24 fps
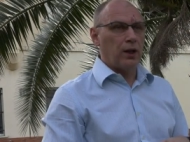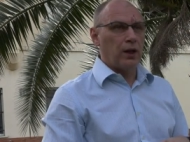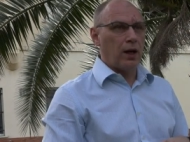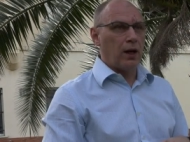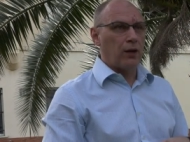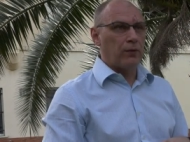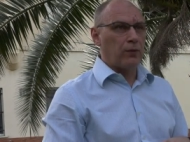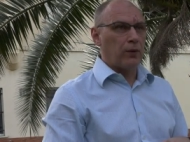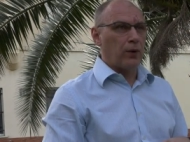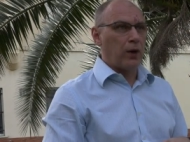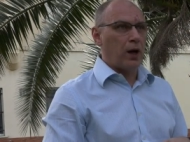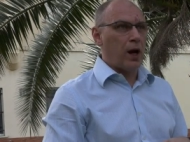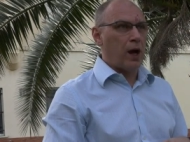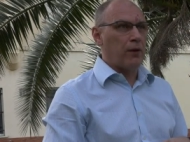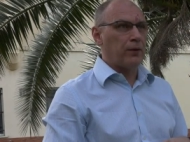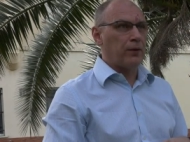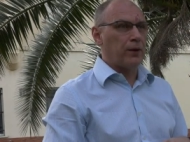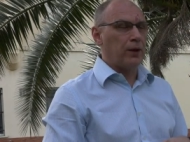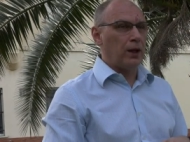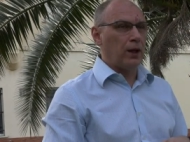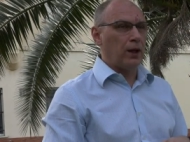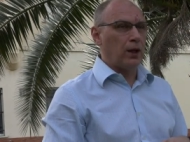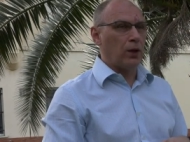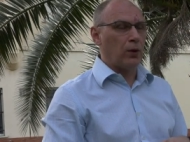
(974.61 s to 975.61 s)
there for half a
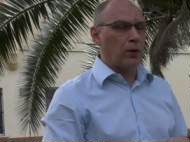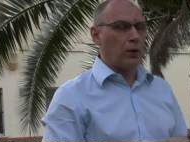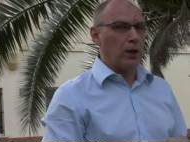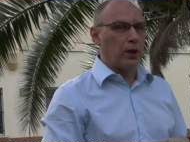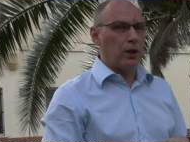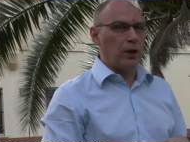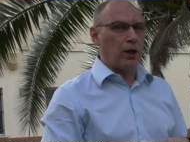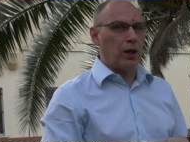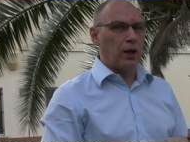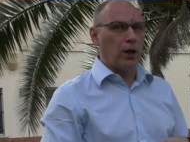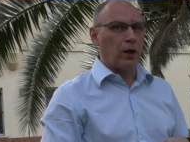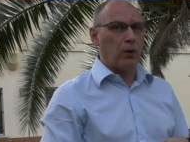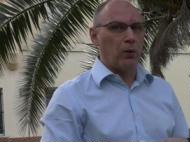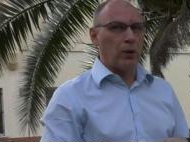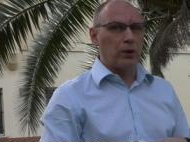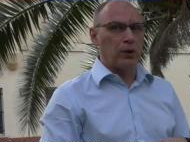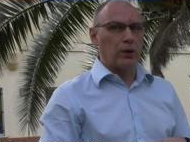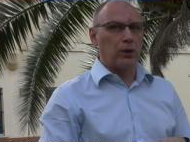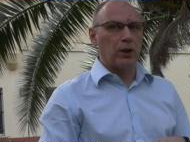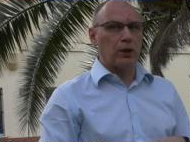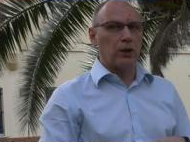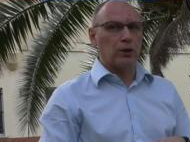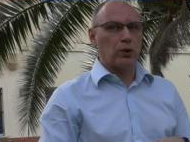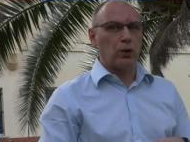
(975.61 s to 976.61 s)
year or a year
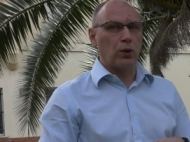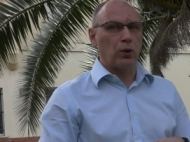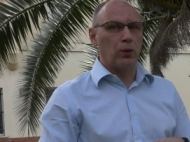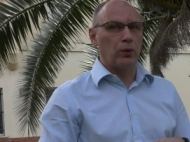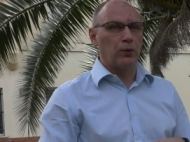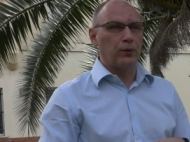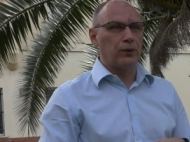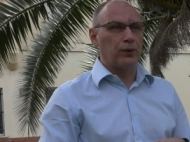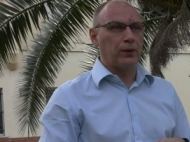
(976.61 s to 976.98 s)
when this whole